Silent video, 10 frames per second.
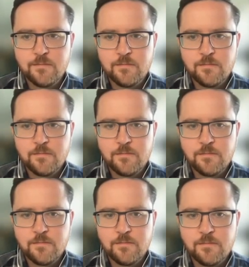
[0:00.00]

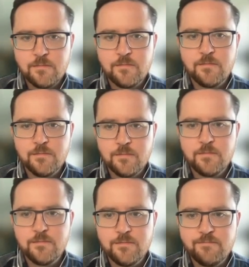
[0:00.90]

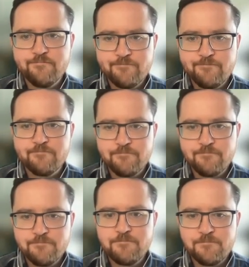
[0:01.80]

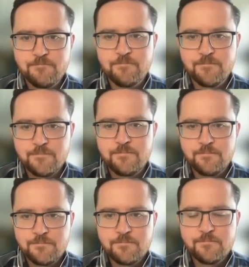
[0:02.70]

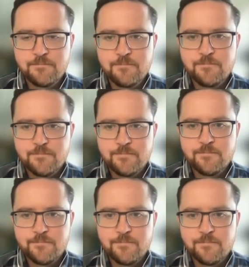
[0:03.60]

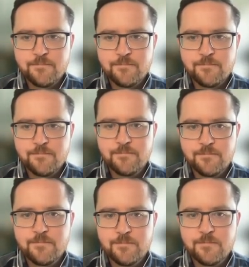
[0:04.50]

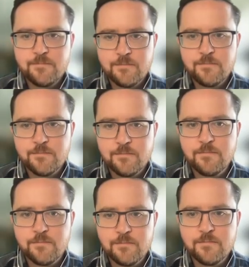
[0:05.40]

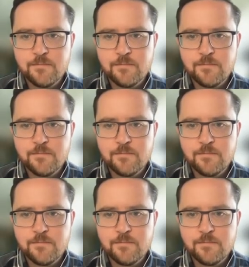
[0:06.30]
[no speech]